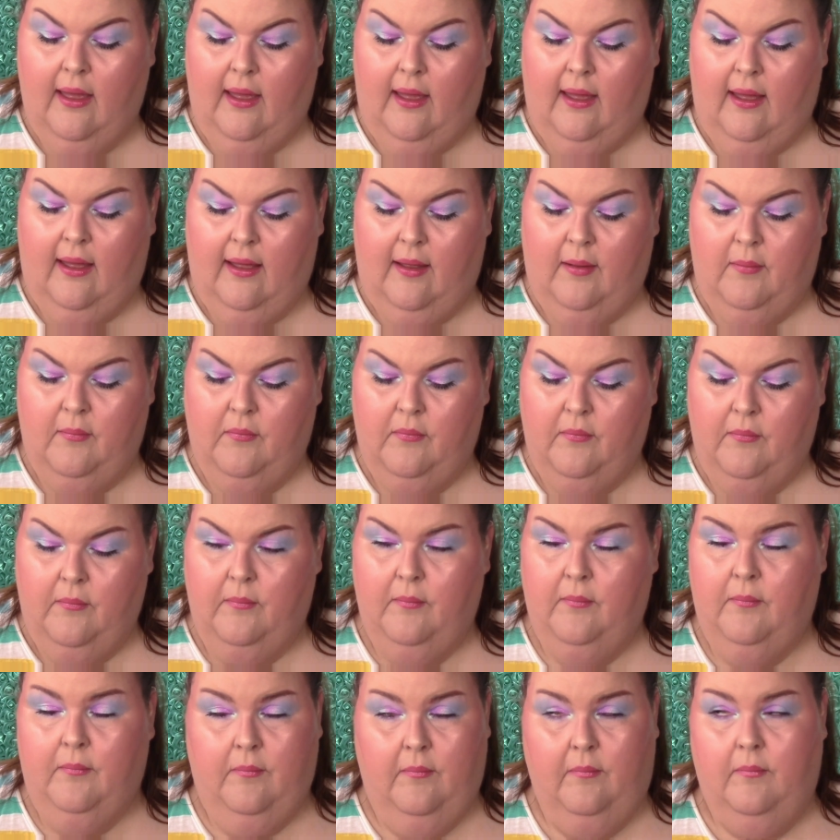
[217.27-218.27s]
Um,
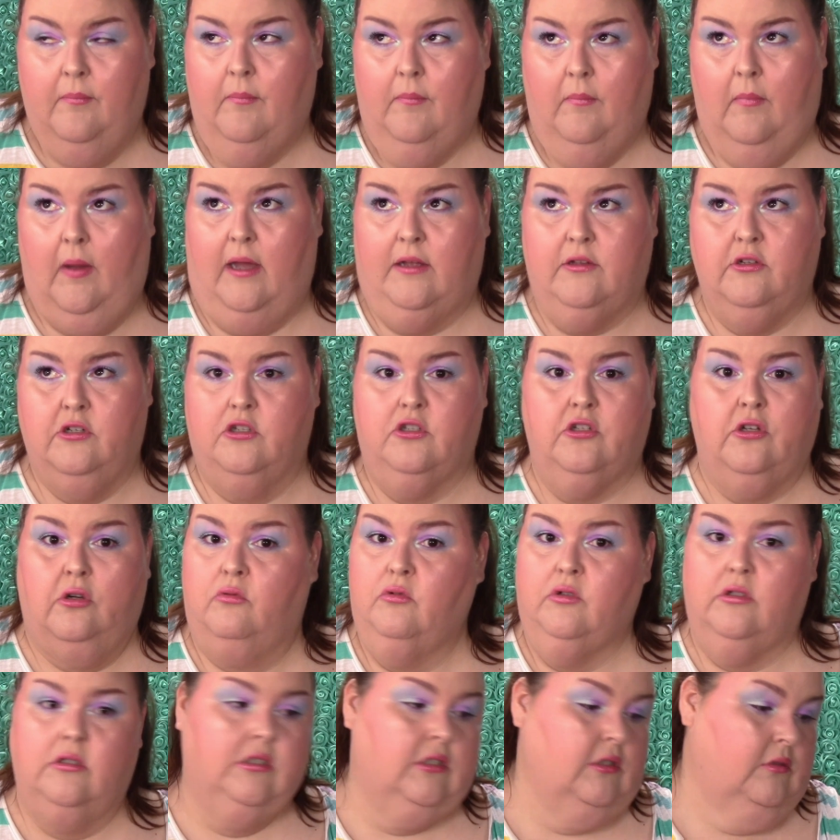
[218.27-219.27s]
I just don't
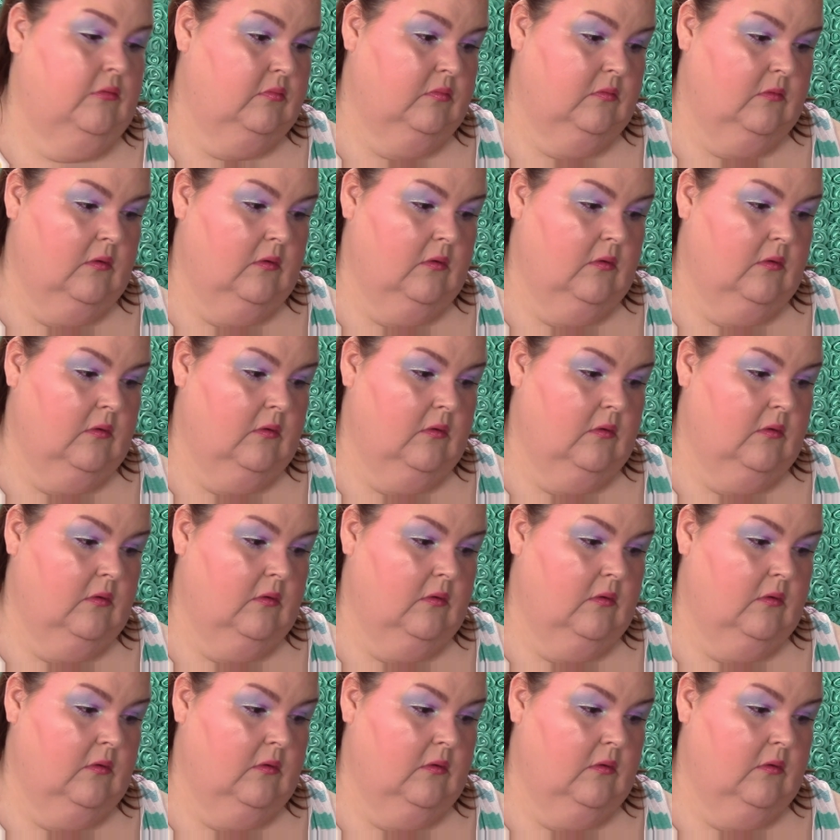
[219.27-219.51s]
want to.